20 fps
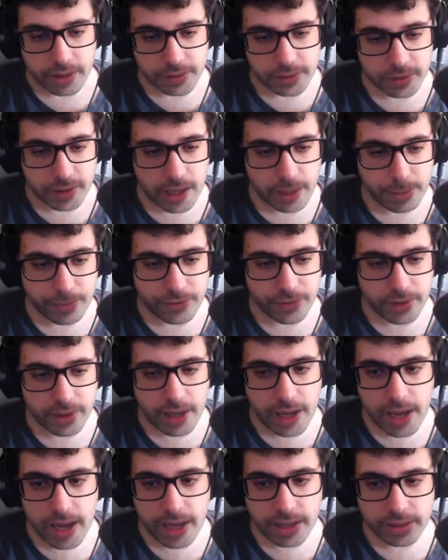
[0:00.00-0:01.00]
Escape for
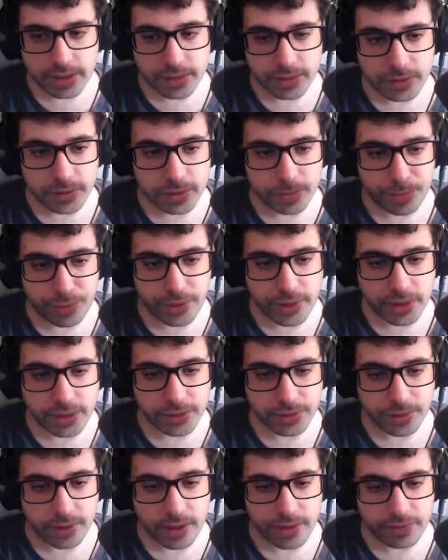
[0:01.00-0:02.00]
that. Sprint
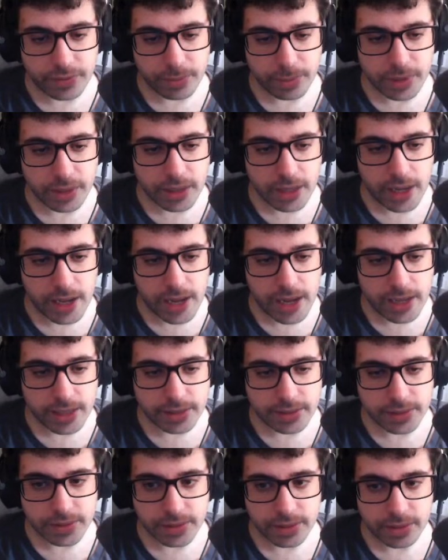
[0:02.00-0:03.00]
is gonna have to be
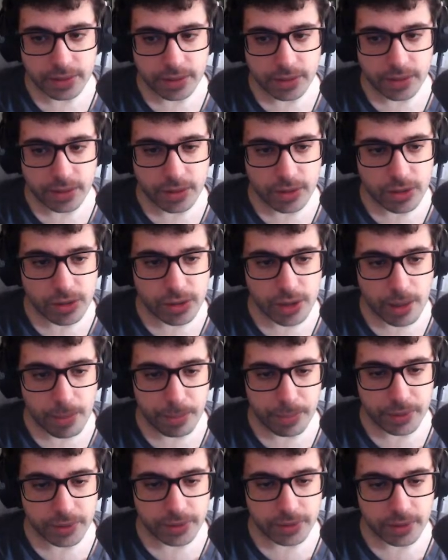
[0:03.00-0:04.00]
that.
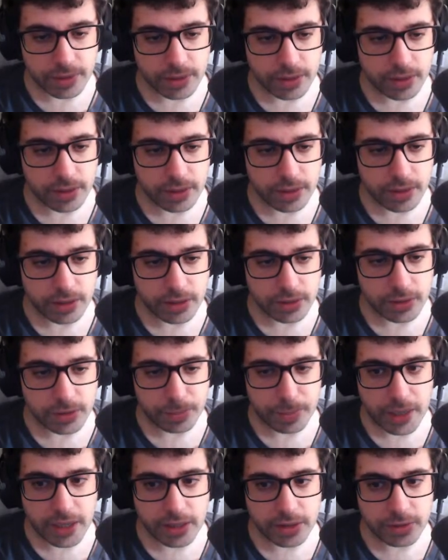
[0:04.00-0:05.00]
Jump is the
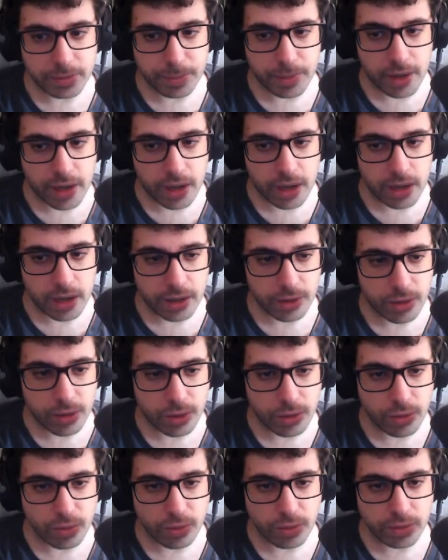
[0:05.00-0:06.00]
space bar.
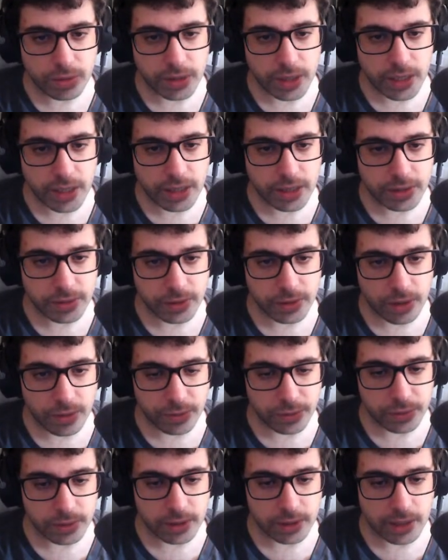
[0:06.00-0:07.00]
Shoot is
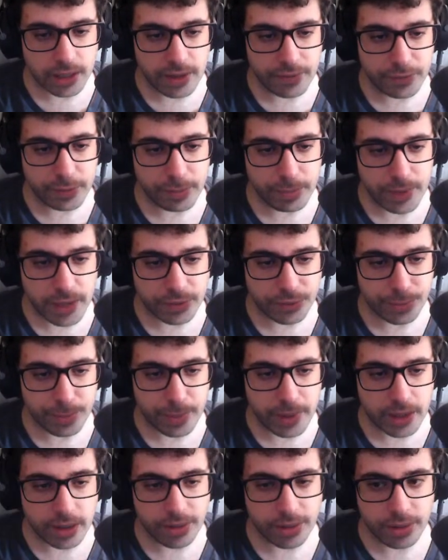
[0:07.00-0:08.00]
obviously the left mouse
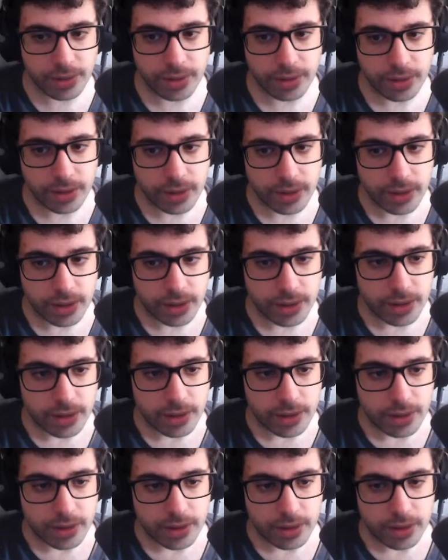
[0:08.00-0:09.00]
button.
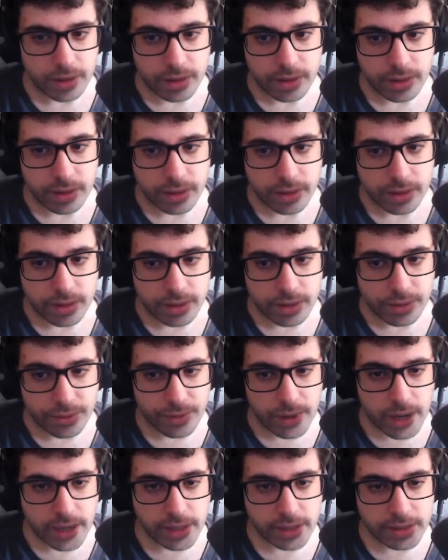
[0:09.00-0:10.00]

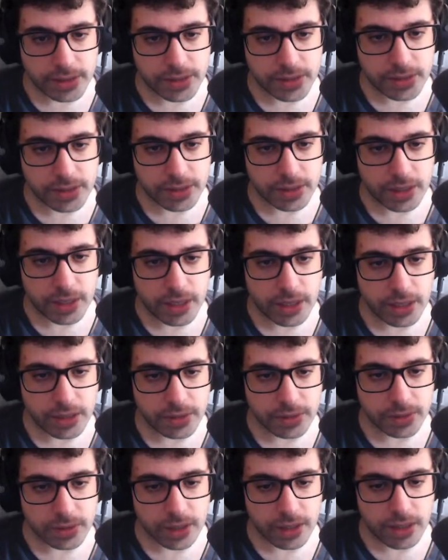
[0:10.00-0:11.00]
Right
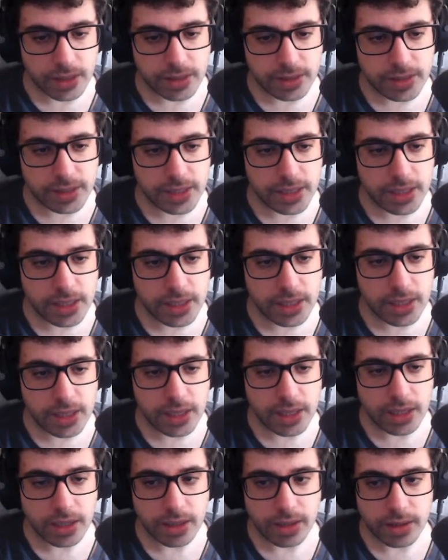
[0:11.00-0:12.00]
is
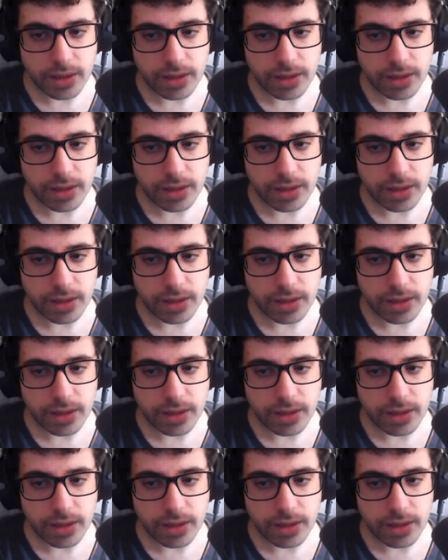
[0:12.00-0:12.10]
D.